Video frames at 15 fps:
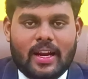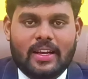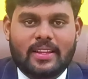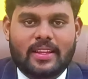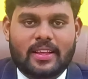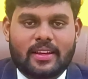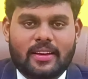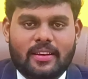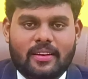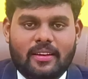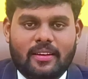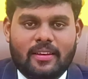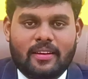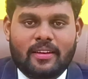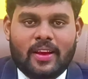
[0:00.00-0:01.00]
And then
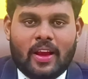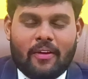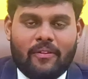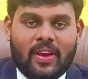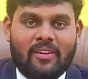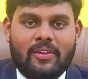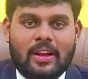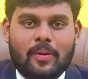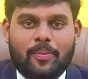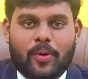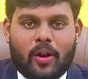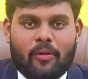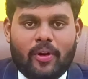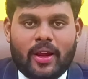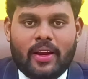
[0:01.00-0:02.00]
we will
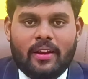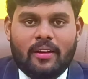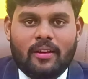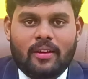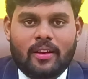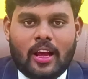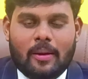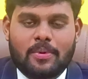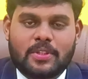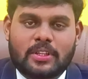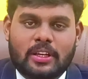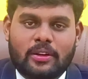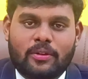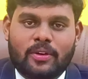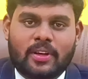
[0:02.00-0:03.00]
provide
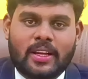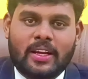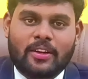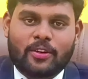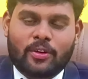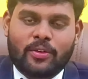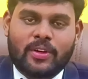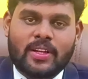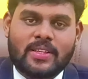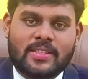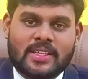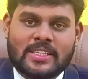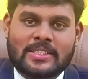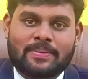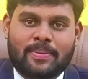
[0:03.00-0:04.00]
absolutely
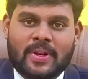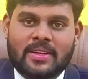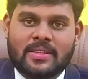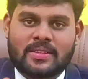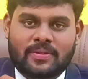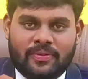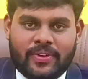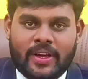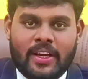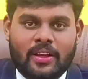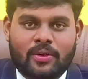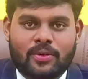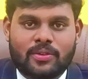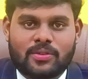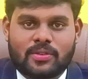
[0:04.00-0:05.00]
26 plus
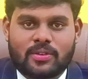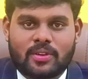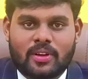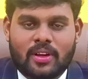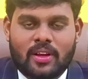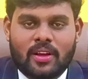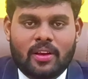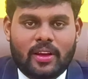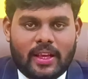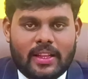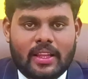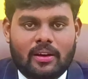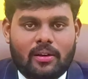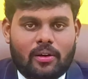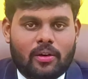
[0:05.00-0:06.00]
videos in the